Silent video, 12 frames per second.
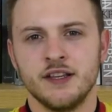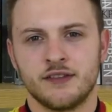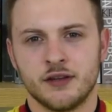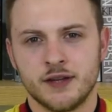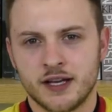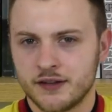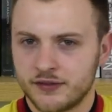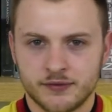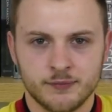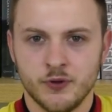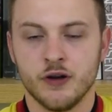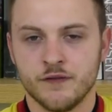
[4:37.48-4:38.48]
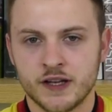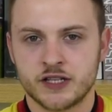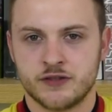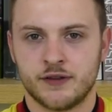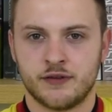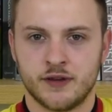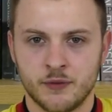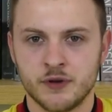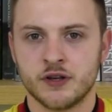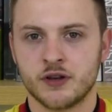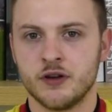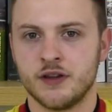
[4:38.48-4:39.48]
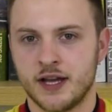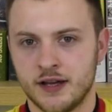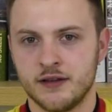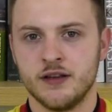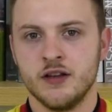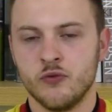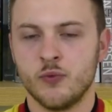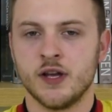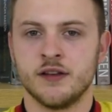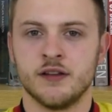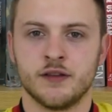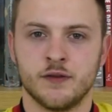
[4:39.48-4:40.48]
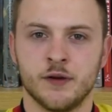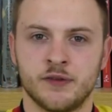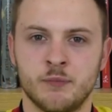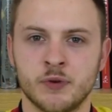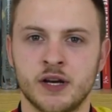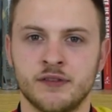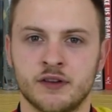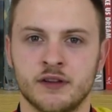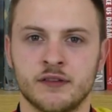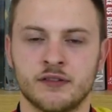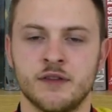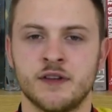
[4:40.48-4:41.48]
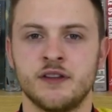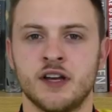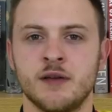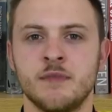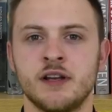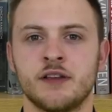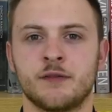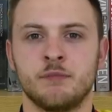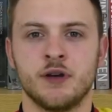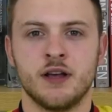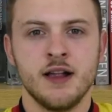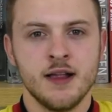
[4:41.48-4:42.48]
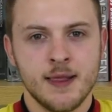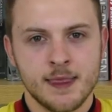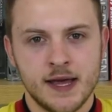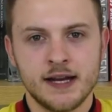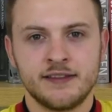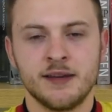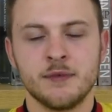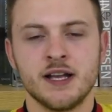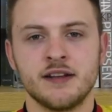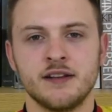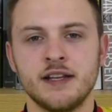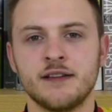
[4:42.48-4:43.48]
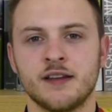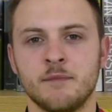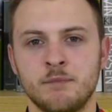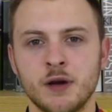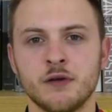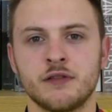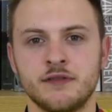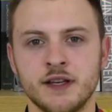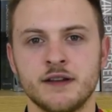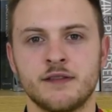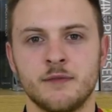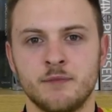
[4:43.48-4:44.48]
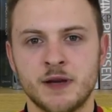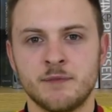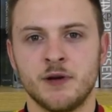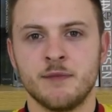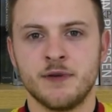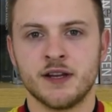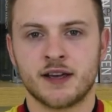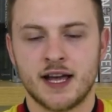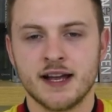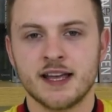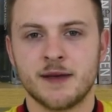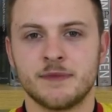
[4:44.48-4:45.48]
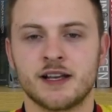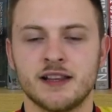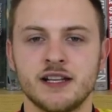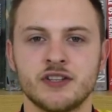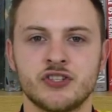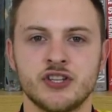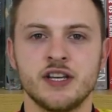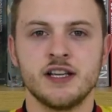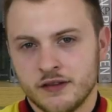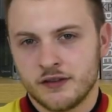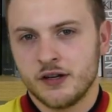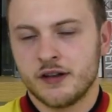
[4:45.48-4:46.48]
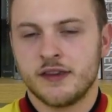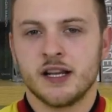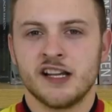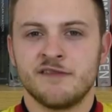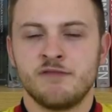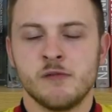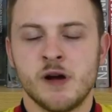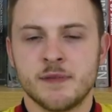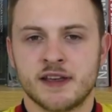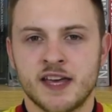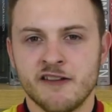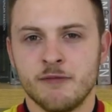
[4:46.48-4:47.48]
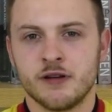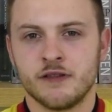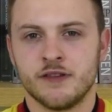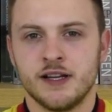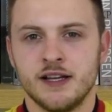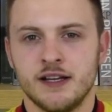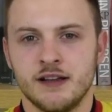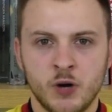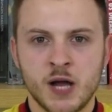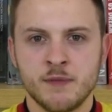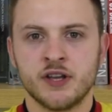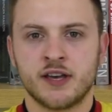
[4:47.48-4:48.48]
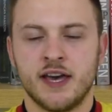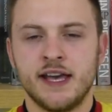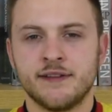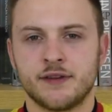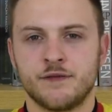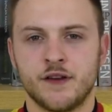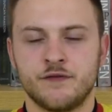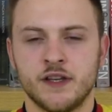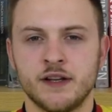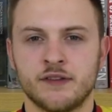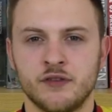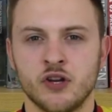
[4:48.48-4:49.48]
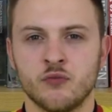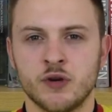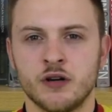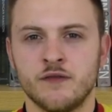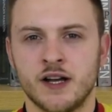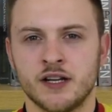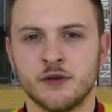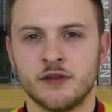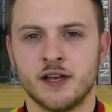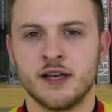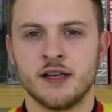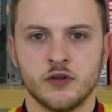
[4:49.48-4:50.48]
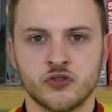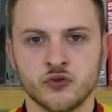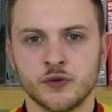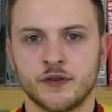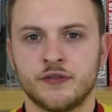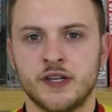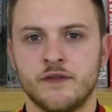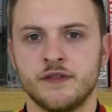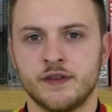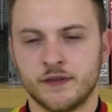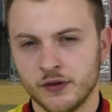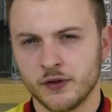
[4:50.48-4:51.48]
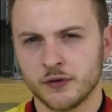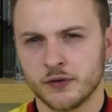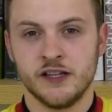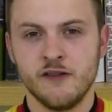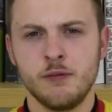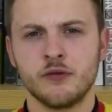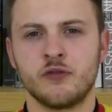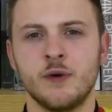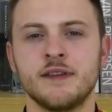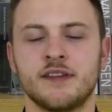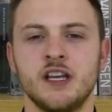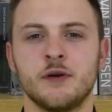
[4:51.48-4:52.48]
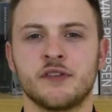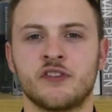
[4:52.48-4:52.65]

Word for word: so that's not a victory, so they wouldn't have got that win as far as the bookies are concerned in 90 minutes, but AC Milan and Inter both did beat Bayern Munich and kept the clean sheet, so you'd think Liverpool might be capable of that. Bayern Munich at 8 to 15, so no real value there. The draw's at 7 to 2. Liverpool's win to nil is